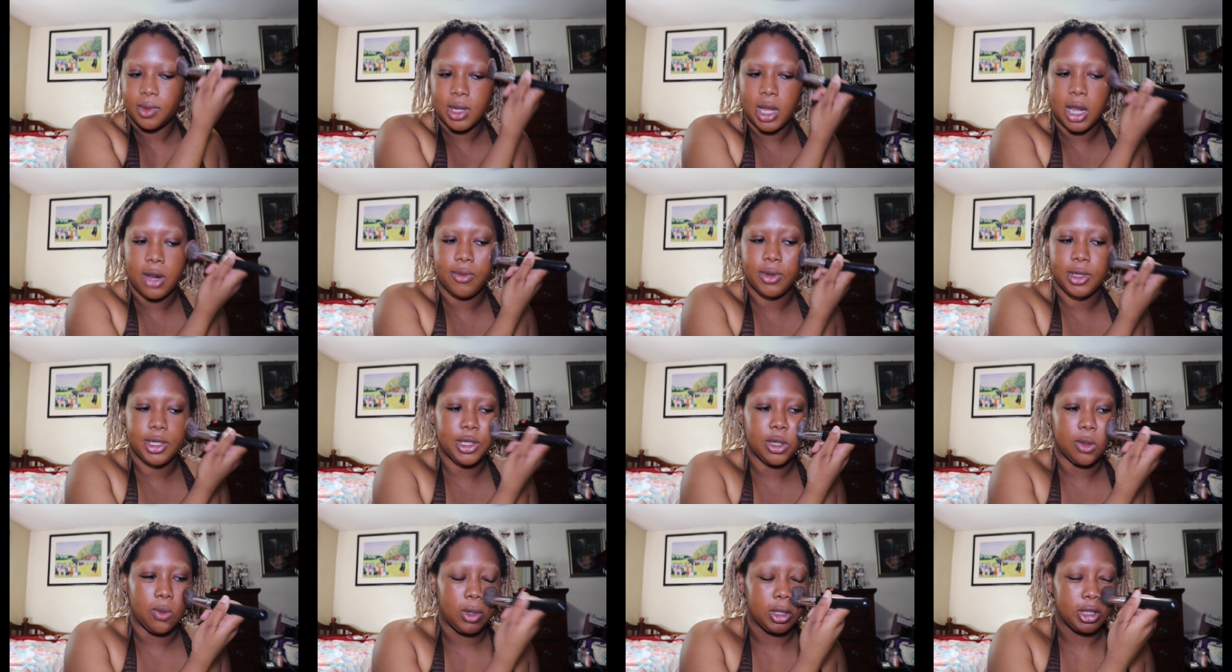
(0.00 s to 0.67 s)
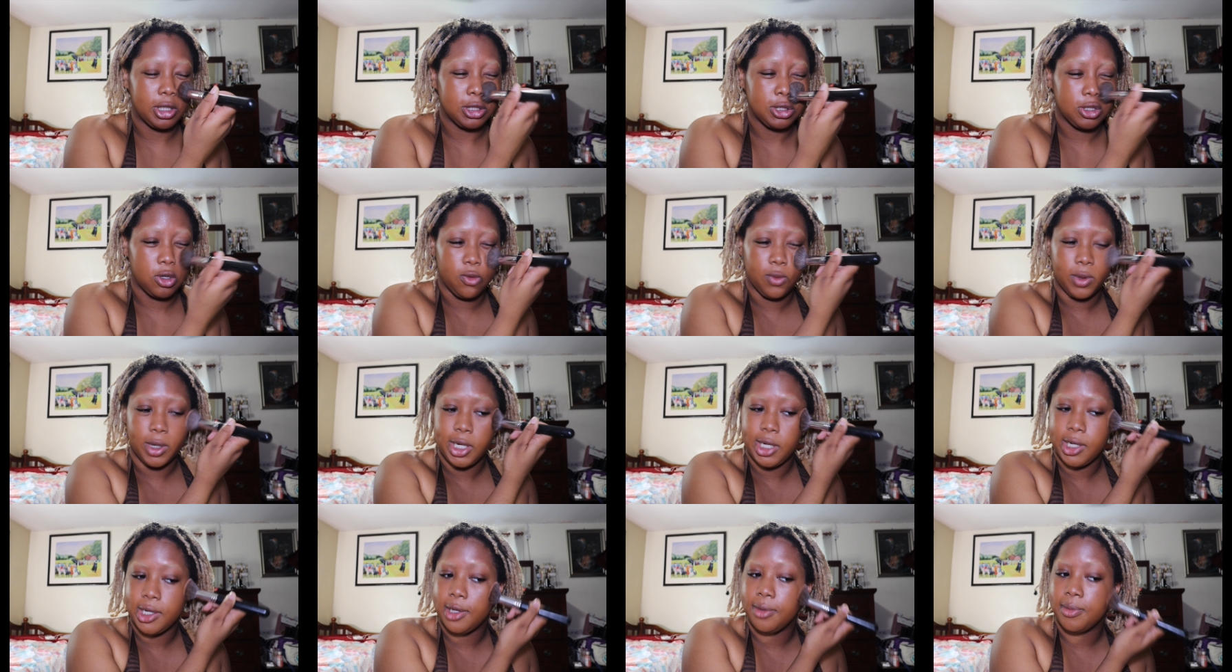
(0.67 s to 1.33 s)
I really don't want this
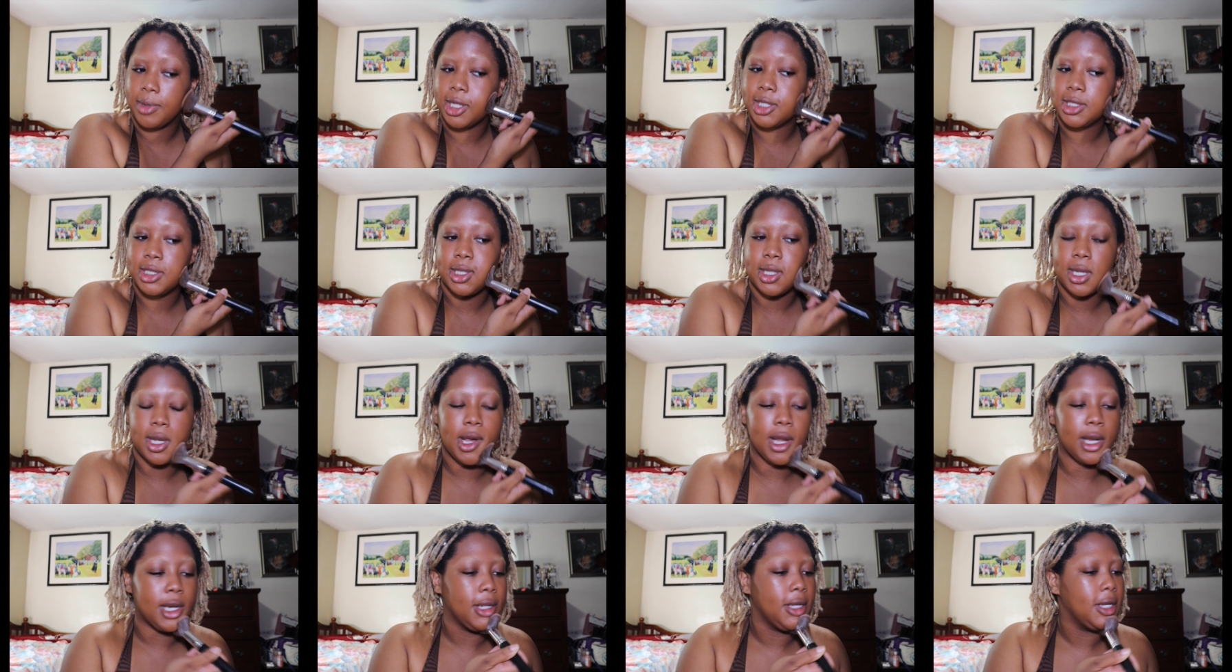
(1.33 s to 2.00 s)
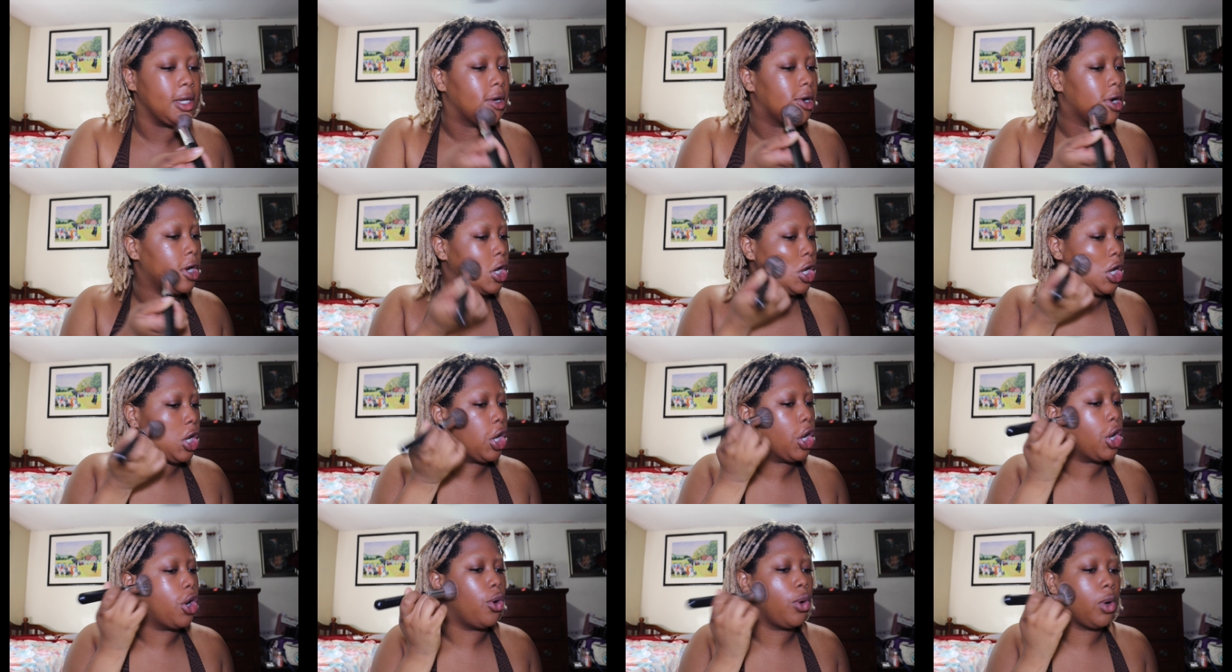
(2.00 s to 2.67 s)
overheating mess any
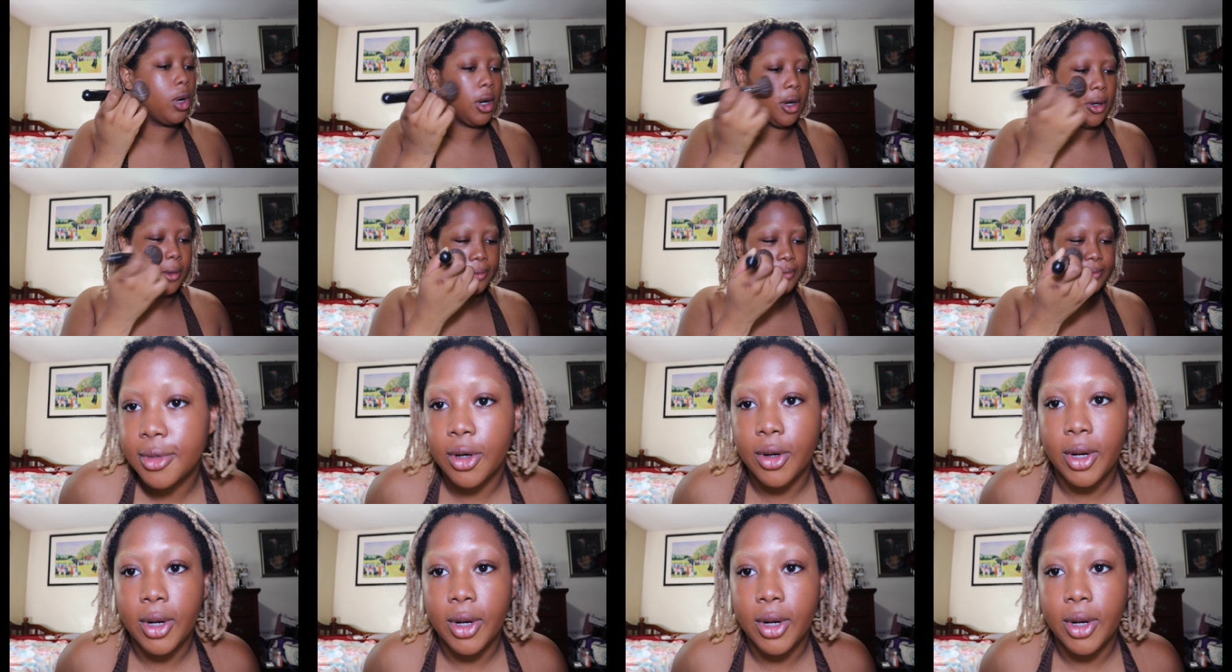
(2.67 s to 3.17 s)
longer.